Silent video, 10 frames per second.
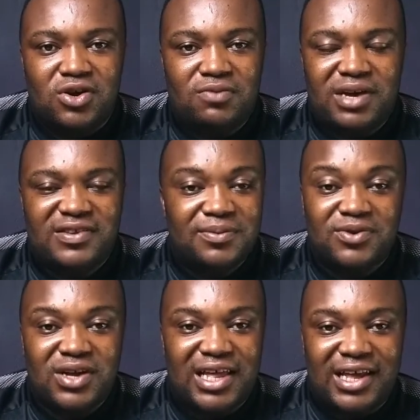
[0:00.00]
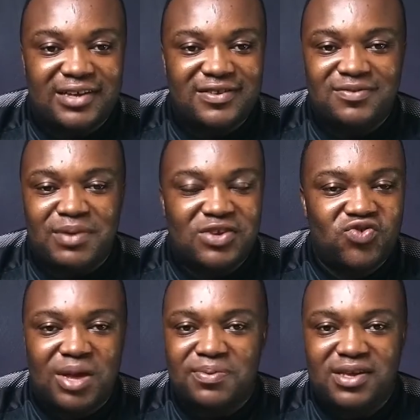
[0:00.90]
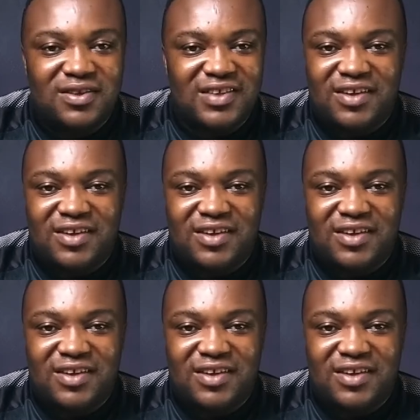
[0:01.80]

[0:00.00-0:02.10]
On my Samsung Galaxies, my swipe keys